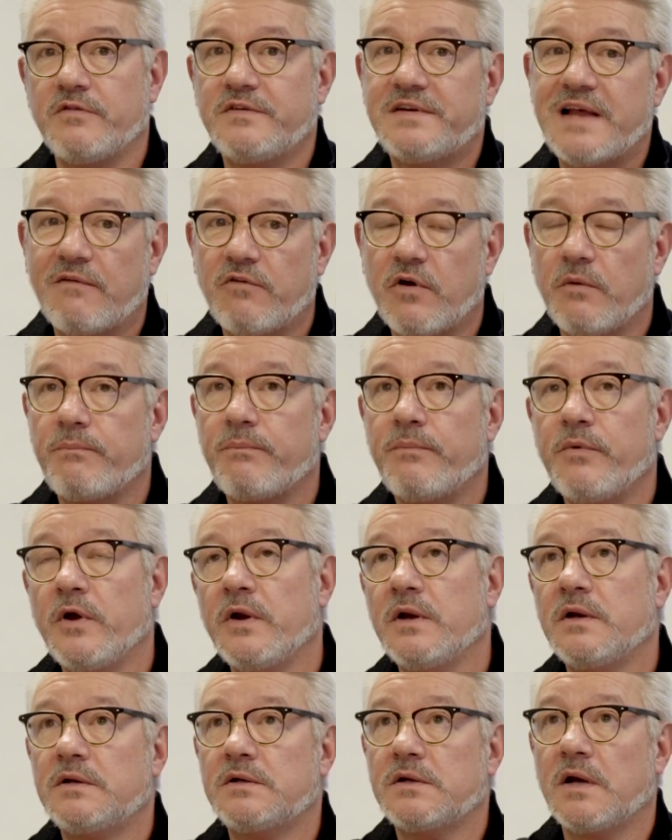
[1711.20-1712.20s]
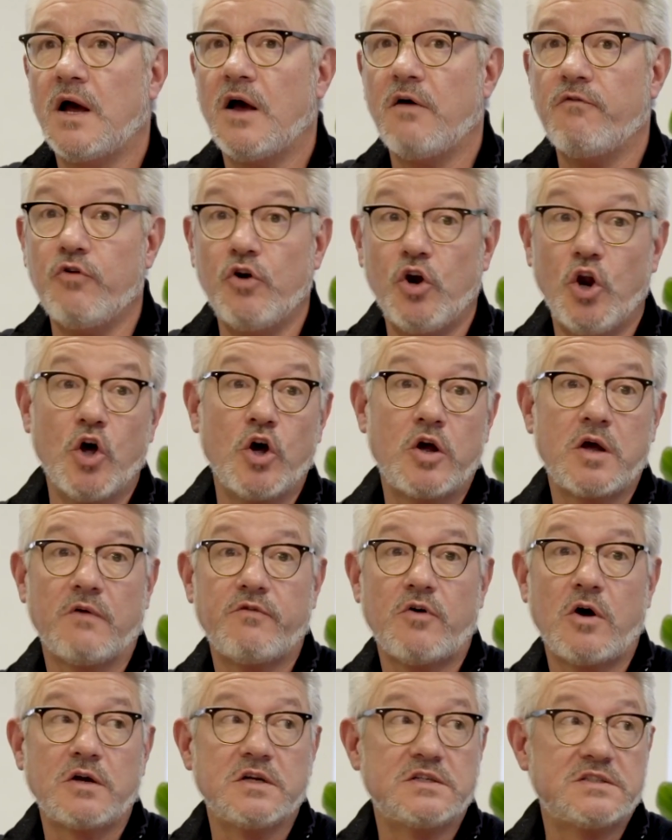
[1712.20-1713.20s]
development, of look,
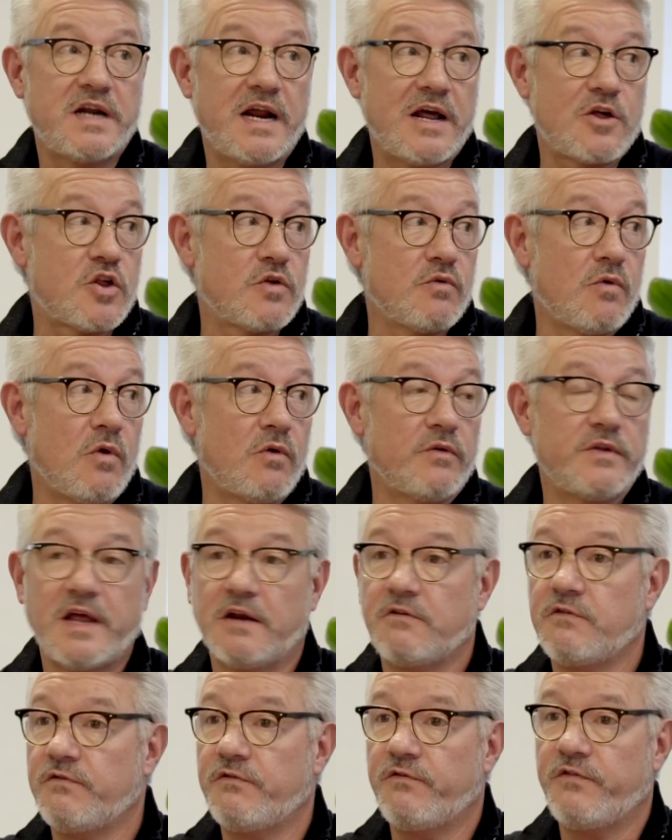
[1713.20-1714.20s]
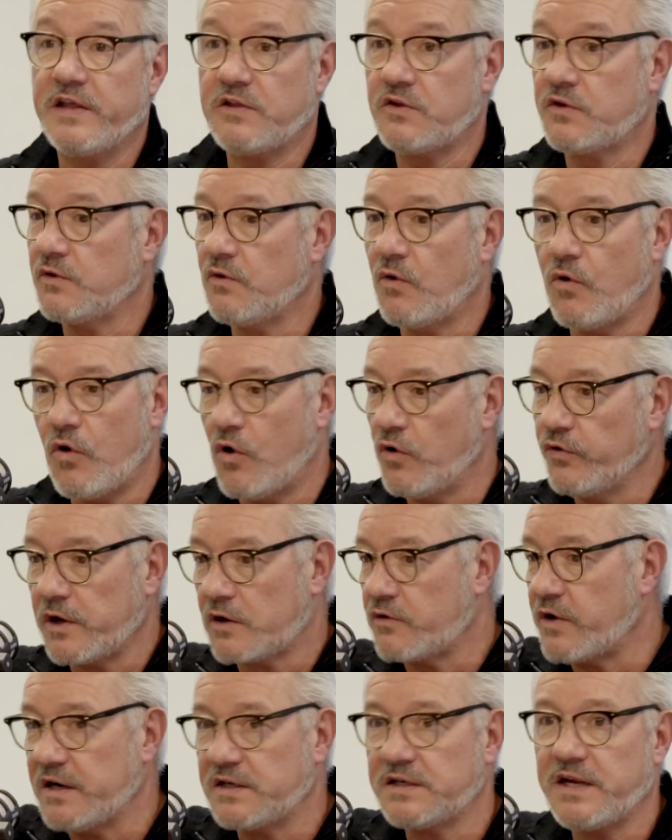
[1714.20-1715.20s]
of architectural, that fits all
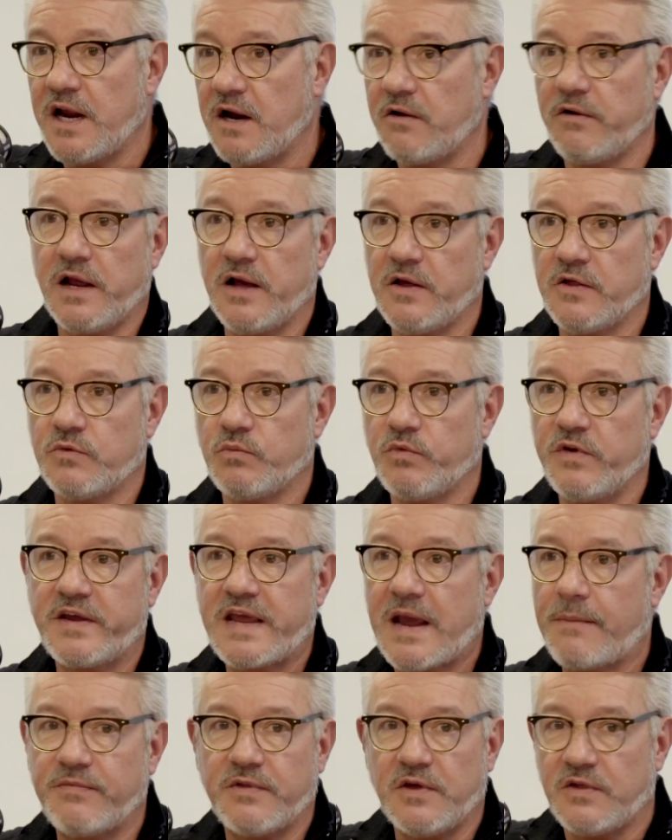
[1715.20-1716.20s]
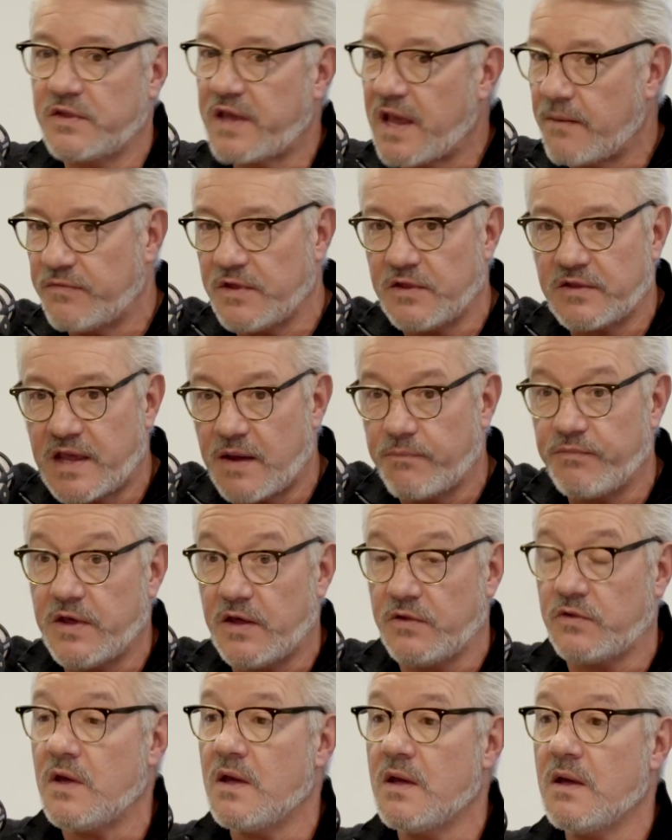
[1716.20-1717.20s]
the criterias. We kept this,
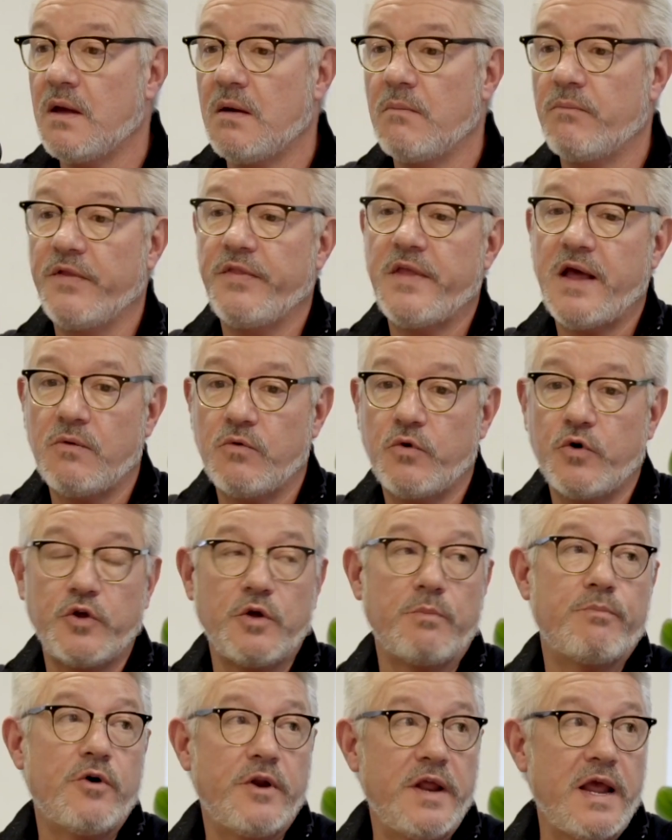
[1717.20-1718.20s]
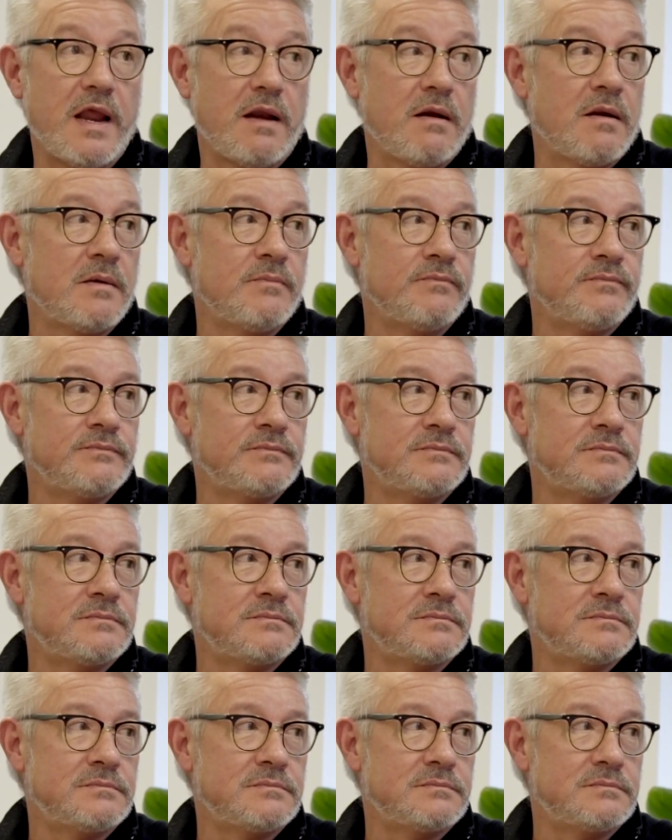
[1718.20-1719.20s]
but then who you put in
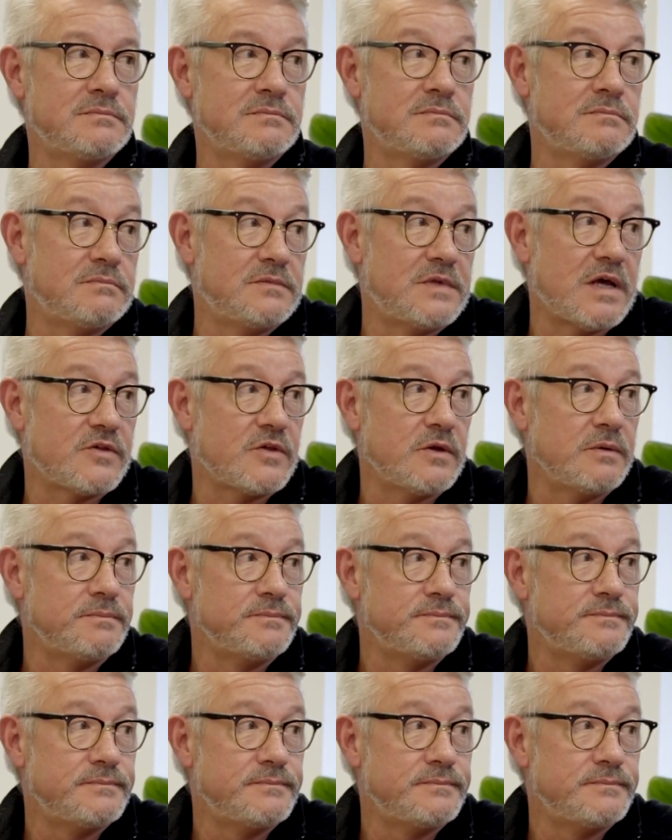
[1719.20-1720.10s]
doesn't.